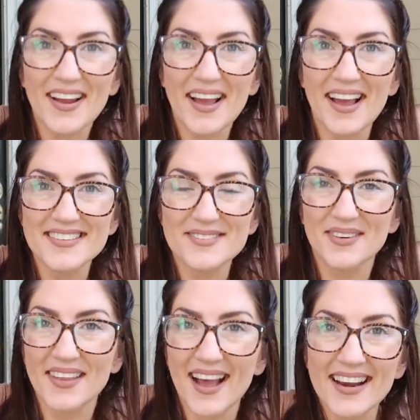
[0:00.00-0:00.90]
right guys,
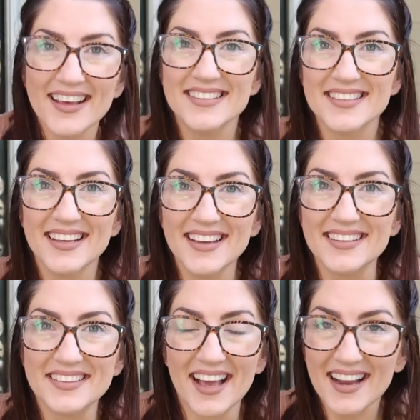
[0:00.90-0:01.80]
well that is it.
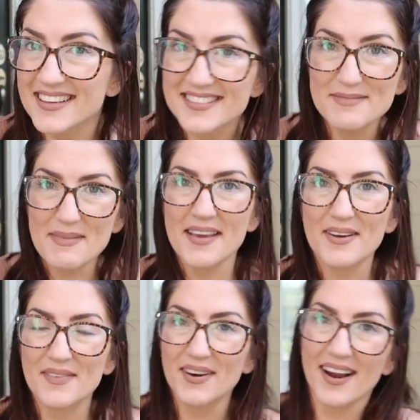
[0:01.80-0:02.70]
That is the
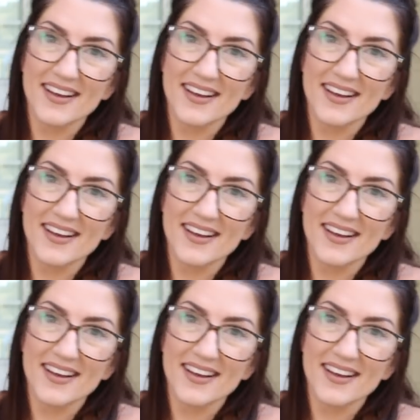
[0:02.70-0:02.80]
makeover.